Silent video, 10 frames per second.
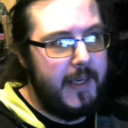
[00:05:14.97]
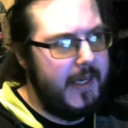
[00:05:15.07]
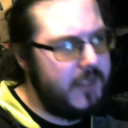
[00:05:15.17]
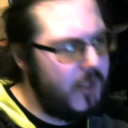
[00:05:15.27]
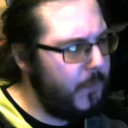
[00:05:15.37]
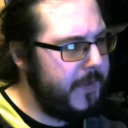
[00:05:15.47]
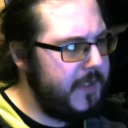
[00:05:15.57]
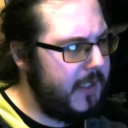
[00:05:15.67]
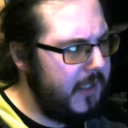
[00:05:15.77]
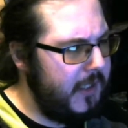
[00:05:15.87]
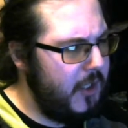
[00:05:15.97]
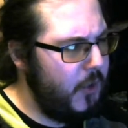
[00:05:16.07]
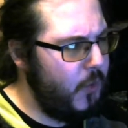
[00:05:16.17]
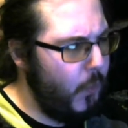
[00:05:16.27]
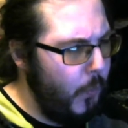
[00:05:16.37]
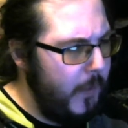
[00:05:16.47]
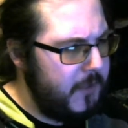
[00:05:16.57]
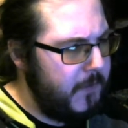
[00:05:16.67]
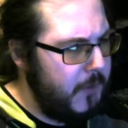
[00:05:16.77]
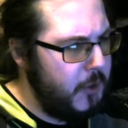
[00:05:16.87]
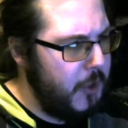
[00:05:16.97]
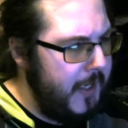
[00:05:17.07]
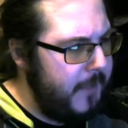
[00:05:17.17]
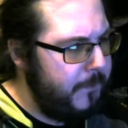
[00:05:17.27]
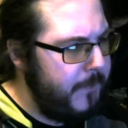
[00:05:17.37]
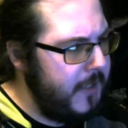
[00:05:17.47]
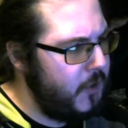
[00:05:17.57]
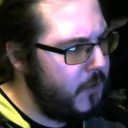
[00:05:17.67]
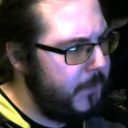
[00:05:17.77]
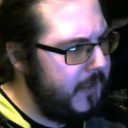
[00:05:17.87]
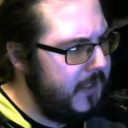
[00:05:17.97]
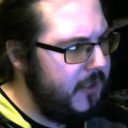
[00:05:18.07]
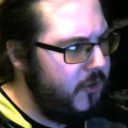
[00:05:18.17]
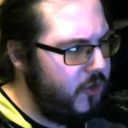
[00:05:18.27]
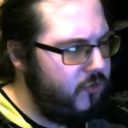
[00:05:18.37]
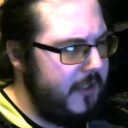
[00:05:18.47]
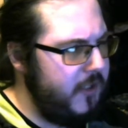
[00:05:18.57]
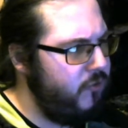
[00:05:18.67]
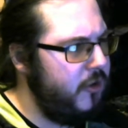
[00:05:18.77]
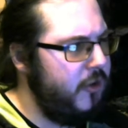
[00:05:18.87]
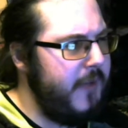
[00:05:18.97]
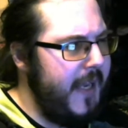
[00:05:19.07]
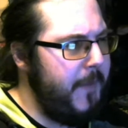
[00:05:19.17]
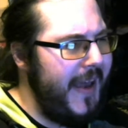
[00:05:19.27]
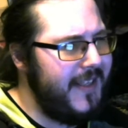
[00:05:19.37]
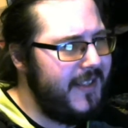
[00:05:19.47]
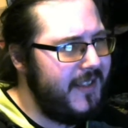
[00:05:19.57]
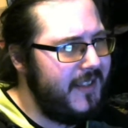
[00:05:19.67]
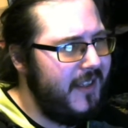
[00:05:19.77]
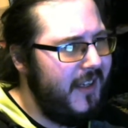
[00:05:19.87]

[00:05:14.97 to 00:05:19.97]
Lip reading: I don't particularly know which version. It might just be Strata Dragoon MS.